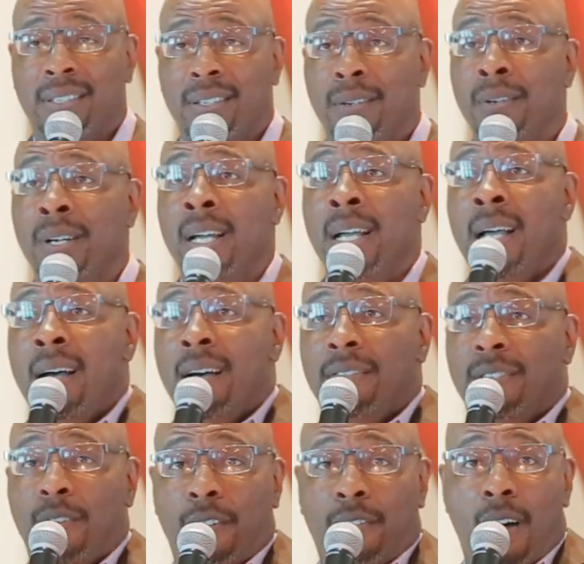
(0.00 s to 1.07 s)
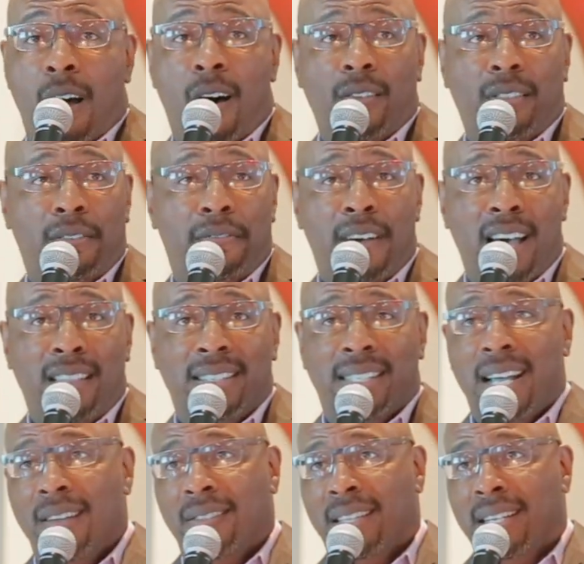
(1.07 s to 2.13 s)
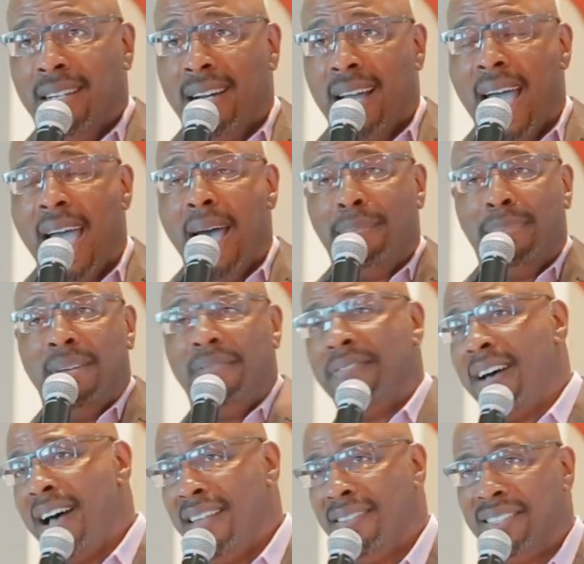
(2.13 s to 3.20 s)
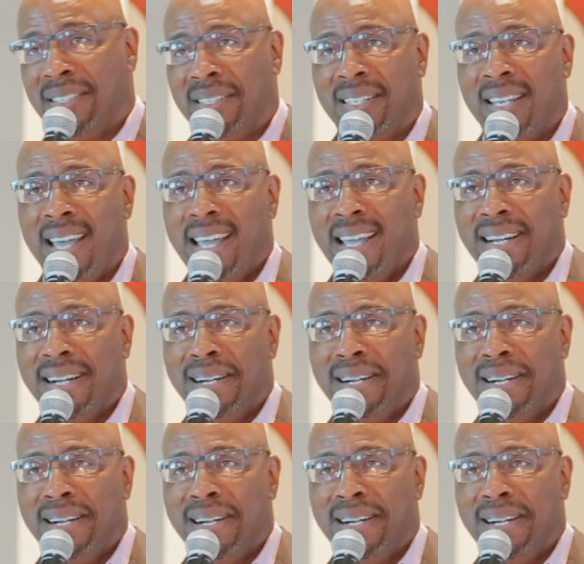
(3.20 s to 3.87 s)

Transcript: So, for all the fathers out there, happy Father's Day.